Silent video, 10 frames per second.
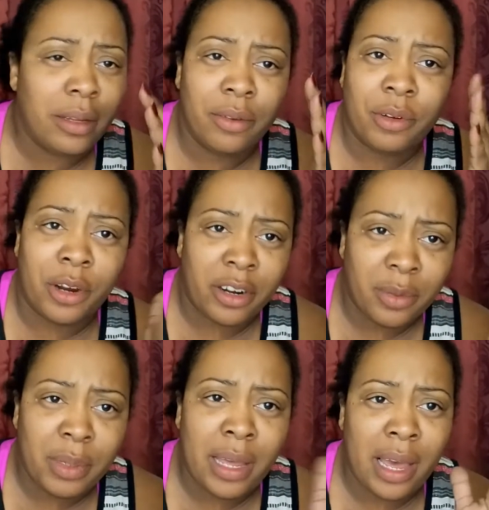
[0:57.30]
For her to
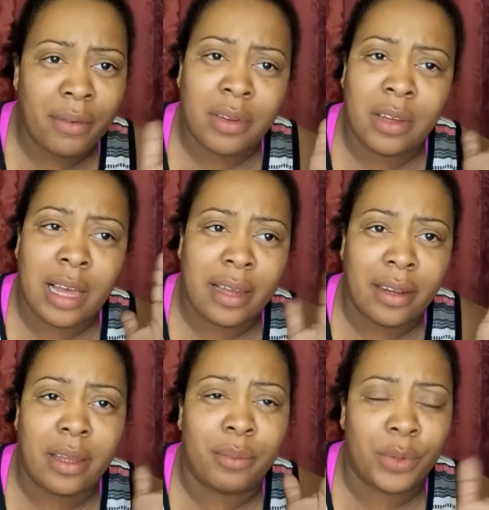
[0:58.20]
be having a
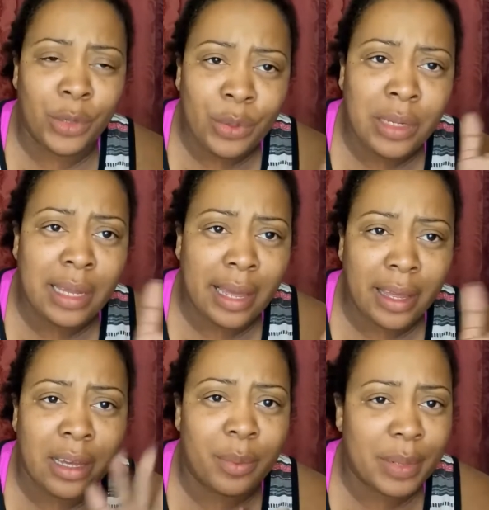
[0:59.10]
goddamn beauty line
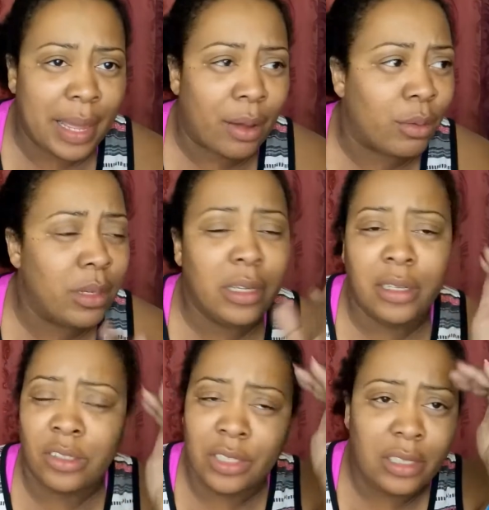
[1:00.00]
coming out,
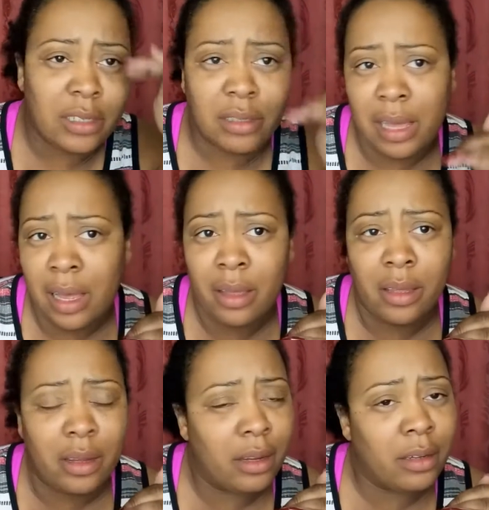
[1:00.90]
she is not
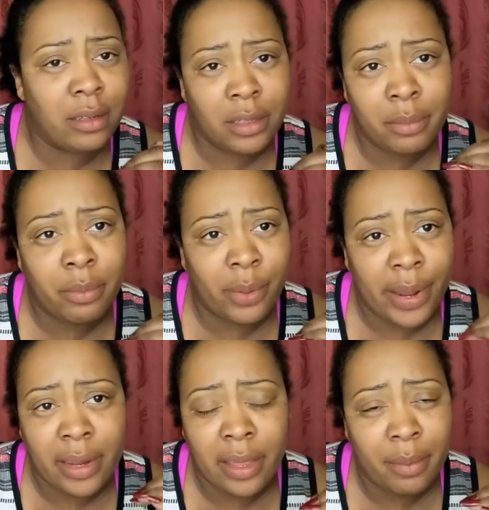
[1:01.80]
a good
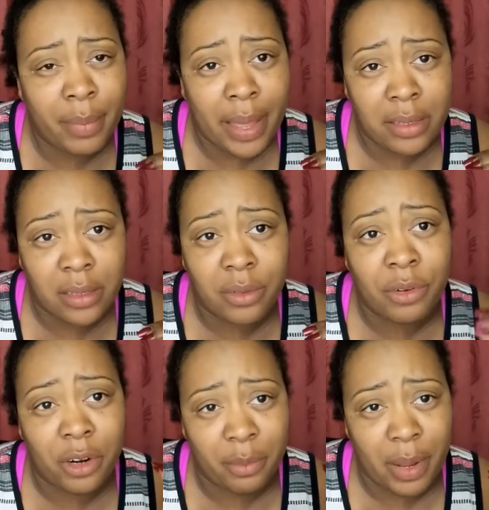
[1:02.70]
brand ambassador for
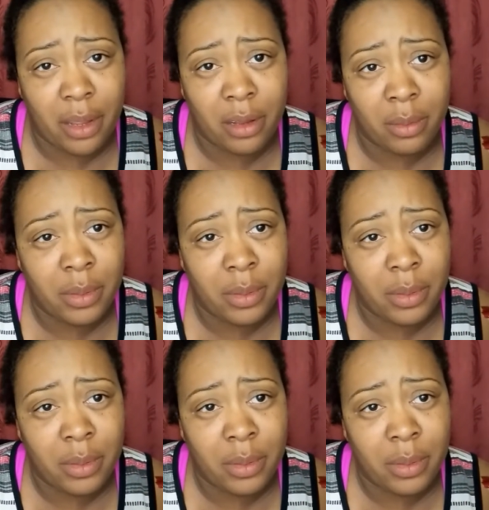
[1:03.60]
her makeup.